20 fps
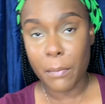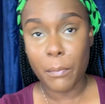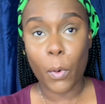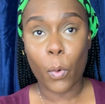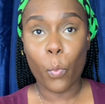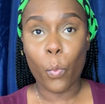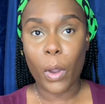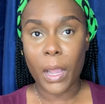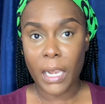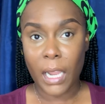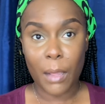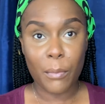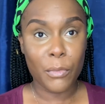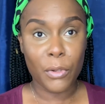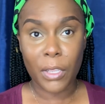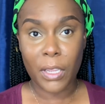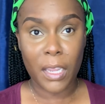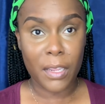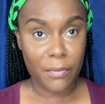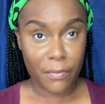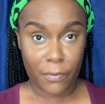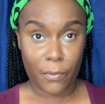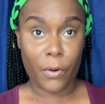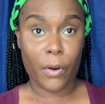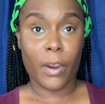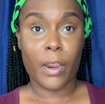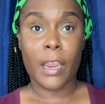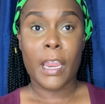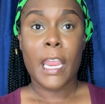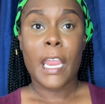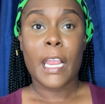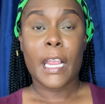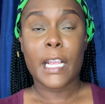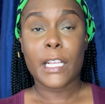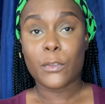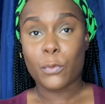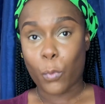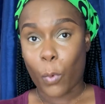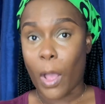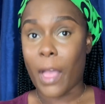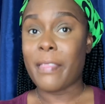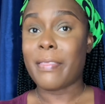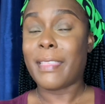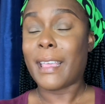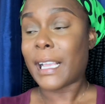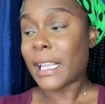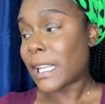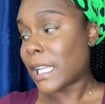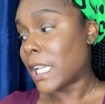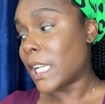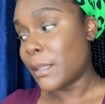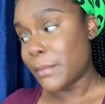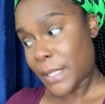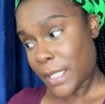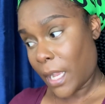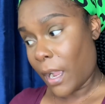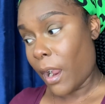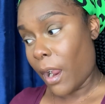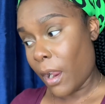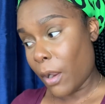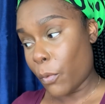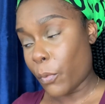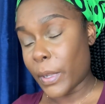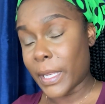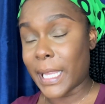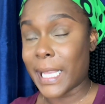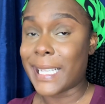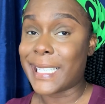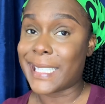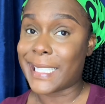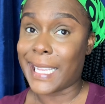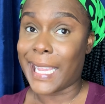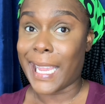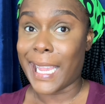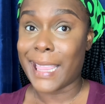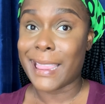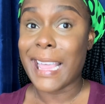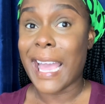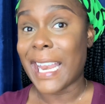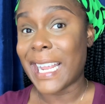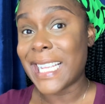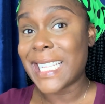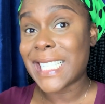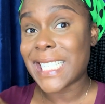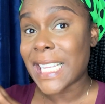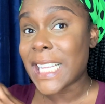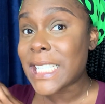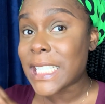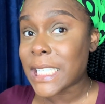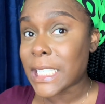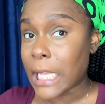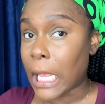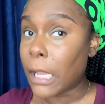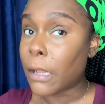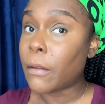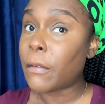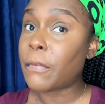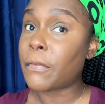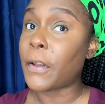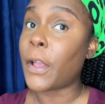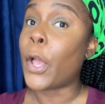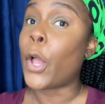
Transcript: But what I'm looking for is what the claims are when they say that it's self